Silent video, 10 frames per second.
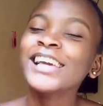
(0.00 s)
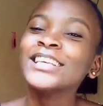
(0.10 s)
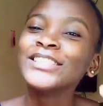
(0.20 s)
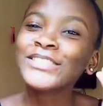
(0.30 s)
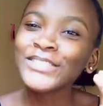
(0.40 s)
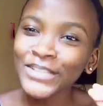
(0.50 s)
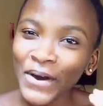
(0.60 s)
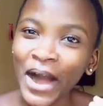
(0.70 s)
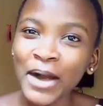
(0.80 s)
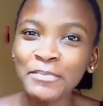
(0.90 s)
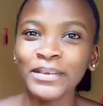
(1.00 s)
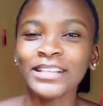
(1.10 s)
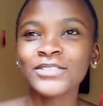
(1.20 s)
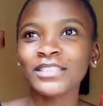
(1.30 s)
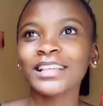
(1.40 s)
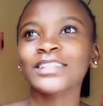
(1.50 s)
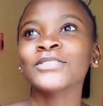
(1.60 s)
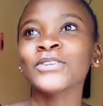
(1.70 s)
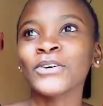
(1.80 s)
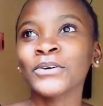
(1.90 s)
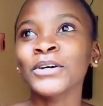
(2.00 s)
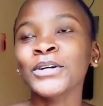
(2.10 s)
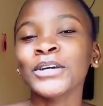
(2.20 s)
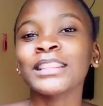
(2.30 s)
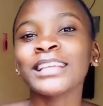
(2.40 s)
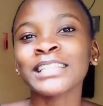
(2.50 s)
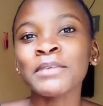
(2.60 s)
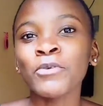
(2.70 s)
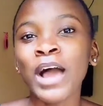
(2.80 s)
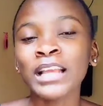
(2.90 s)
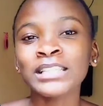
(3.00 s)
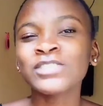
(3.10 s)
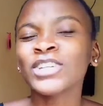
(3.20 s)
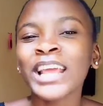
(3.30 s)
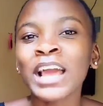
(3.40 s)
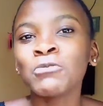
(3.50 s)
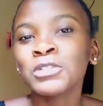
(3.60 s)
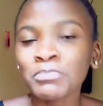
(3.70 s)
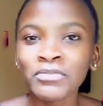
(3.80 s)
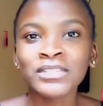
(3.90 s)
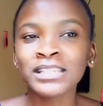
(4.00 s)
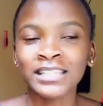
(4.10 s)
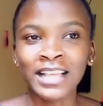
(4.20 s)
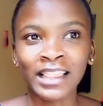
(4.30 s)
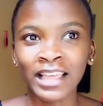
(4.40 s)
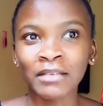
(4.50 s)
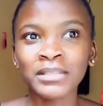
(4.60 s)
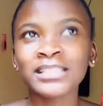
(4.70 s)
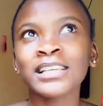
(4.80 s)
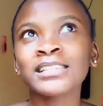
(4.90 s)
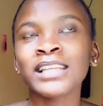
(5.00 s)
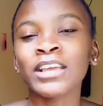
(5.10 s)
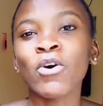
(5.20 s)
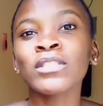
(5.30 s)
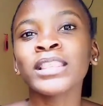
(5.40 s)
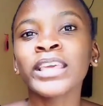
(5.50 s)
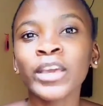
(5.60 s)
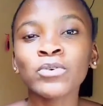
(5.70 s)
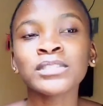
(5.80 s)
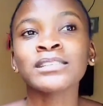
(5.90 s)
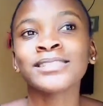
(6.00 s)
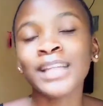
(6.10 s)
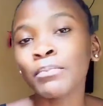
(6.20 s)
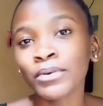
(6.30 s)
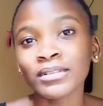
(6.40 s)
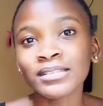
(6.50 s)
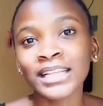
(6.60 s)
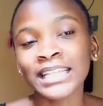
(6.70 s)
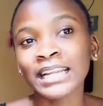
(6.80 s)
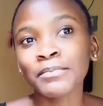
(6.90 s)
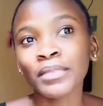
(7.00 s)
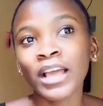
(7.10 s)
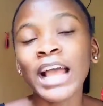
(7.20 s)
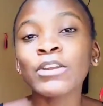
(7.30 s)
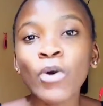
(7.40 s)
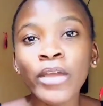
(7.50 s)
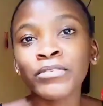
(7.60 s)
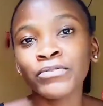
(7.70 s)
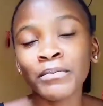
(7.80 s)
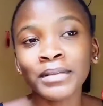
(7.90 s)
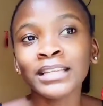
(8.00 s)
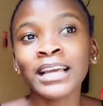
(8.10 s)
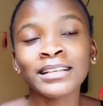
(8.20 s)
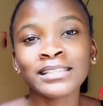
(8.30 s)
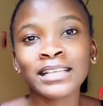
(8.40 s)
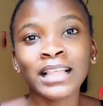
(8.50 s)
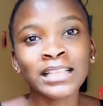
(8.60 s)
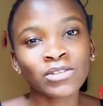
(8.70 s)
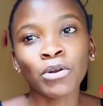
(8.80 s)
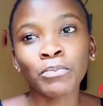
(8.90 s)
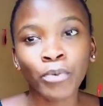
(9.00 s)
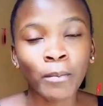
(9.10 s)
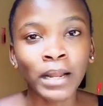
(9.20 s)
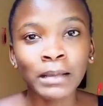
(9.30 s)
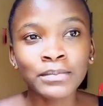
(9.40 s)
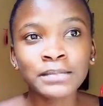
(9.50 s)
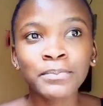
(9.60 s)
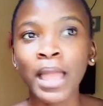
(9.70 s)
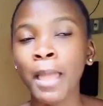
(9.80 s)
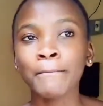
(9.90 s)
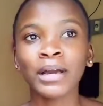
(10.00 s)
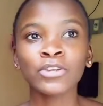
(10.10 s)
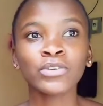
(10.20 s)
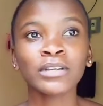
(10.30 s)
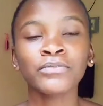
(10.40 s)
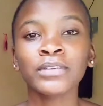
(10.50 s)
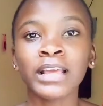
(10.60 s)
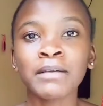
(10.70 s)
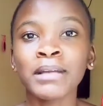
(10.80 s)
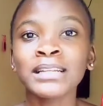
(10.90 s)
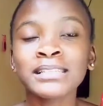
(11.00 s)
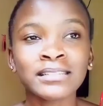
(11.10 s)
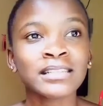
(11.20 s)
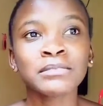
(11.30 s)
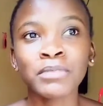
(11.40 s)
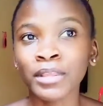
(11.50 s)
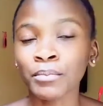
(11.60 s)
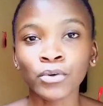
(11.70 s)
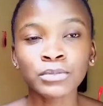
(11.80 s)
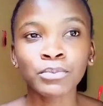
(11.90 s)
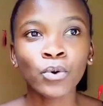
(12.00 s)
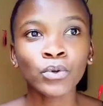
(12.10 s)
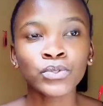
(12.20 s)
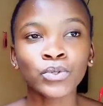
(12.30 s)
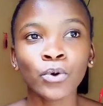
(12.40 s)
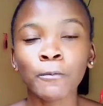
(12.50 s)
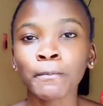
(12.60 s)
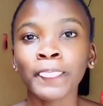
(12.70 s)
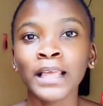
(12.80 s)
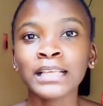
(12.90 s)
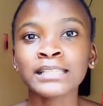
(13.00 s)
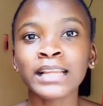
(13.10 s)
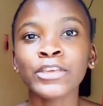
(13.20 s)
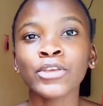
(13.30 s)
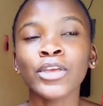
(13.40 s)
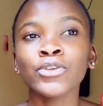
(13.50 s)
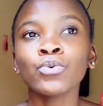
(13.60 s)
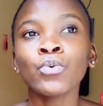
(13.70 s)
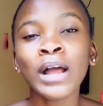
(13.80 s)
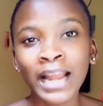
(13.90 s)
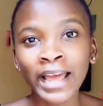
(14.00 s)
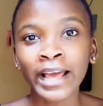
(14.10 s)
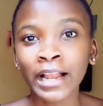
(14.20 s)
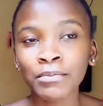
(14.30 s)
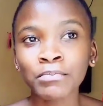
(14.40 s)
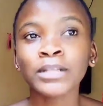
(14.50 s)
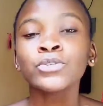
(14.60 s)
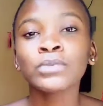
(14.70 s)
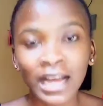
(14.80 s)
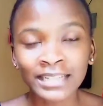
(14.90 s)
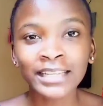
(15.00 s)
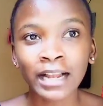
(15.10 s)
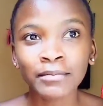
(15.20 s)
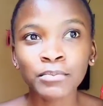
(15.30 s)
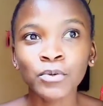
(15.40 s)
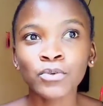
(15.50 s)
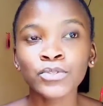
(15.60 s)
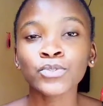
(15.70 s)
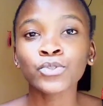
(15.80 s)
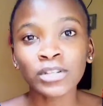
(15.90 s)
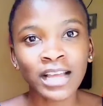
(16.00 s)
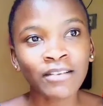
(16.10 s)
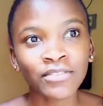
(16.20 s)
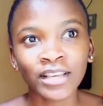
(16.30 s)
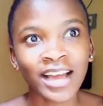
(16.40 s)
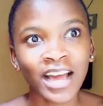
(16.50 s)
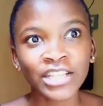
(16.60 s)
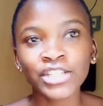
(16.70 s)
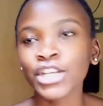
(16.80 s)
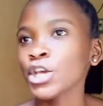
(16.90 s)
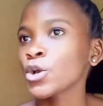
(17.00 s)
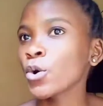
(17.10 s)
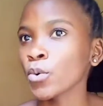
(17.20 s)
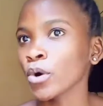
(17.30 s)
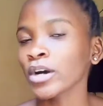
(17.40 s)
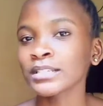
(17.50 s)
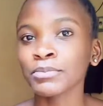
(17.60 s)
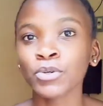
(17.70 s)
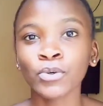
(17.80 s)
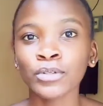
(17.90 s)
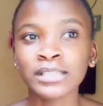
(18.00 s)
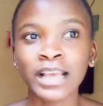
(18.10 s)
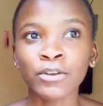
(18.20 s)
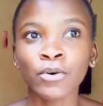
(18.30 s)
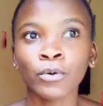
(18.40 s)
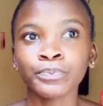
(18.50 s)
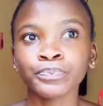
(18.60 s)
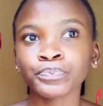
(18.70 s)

so happy so that you know the time it's not like I won't be visiting them. It's just like all the chaos and troubles that are. I know every family has its own problems, but I usually feel like mine stresses me the most because you know it's like you wanna help but you can't help because you don't have the cash or what. Because I know